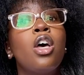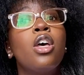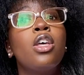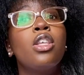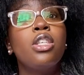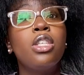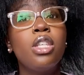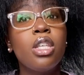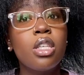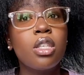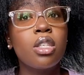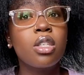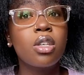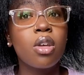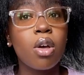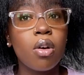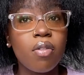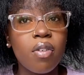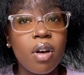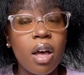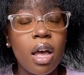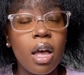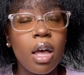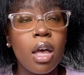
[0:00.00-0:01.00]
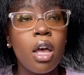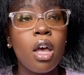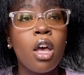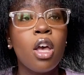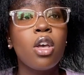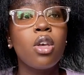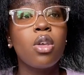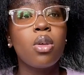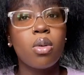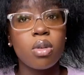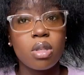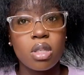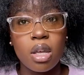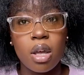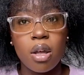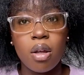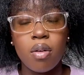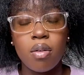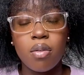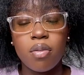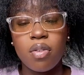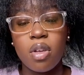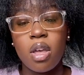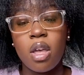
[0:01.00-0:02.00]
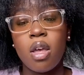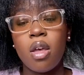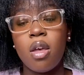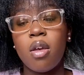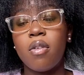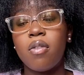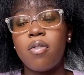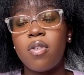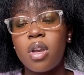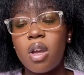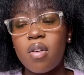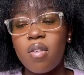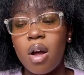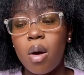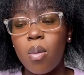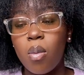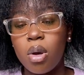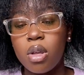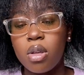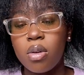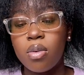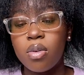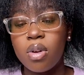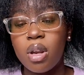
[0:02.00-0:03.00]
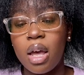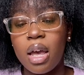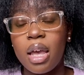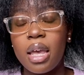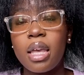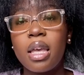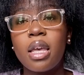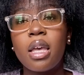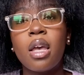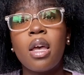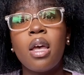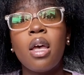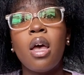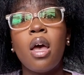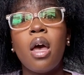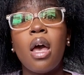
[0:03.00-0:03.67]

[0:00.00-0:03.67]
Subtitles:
discover yourself, figure out what you like,